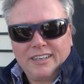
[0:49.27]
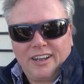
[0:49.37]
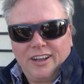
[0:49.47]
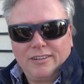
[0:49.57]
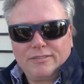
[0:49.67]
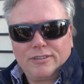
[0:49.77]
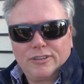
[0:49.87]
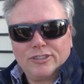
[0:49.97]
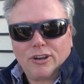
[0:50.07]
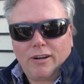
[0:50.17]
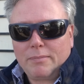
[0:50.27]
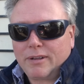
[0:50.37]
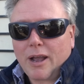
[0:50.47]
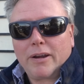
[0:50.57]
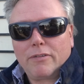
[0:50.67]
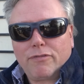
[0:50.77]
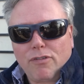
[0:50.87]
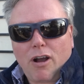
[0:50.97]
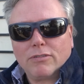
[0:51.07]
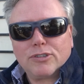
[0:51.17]
because I'm going to
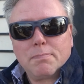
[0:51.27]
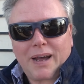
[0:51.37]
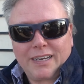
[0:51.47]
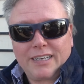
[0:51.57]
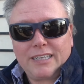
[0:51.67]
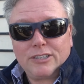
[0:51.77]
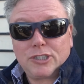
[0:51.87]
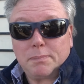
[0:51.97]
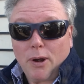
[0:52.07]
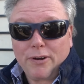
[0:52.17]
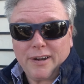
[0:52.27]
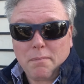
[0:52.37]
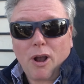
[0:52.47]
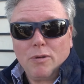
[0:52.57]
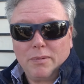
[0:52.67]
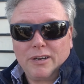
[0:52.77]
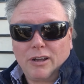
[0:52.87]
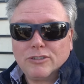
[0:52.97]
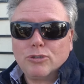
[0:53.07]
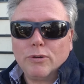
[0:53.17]
France Monday, spur of the moment.
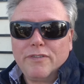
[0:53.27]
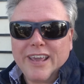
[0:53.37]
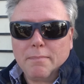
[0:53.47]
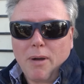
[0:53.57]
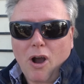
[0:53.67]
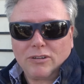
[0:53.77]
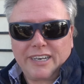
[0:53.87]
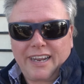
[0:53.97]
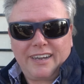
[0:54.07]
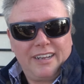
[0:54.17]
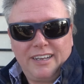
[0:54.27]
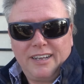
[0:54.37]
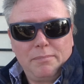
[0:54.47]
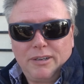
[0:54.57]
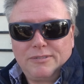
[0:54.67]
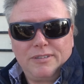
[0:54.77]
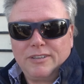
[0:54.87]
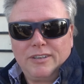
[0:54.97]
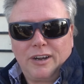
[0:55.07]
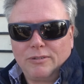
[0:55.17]
I'd sort of earmarked it, but
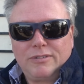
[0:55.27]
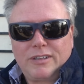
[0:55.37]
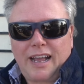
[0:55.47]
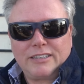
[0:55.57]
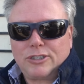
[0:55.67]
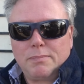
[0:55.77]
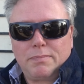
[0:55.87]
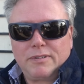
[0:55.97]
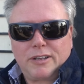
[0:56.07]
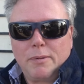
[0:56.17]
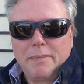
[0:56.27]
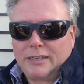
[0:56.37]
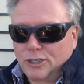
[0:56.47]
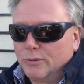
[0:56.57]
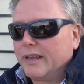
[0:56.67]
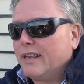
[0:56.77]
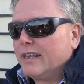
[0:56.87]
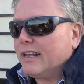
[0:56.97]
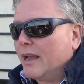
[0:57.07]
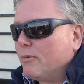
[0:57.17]
you know, had to commit to it.
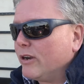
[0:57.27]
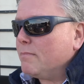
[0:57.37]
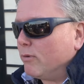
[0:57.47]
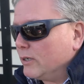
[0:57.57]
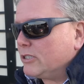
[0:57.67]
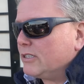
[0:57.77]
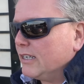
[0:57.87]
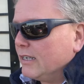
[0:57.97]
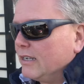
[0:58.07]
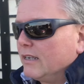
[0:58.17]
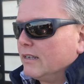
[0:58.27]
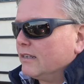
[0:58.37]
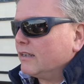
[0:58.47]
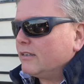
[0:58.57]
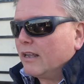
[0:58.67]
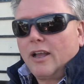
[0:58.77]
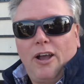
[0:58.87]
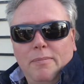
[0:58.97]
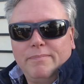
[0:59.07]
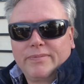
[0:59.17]
Come on in, boys.
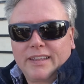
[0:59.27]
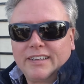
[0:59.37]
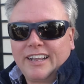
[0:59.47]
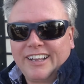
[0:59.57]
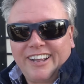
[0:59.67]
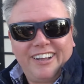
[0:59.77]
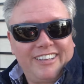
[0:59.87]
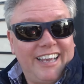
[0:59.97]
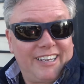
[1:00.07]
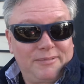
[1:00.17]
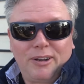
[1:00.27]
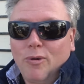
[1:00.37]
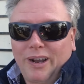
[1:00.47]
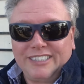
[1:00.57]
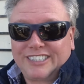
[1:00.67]
Yeah, it's always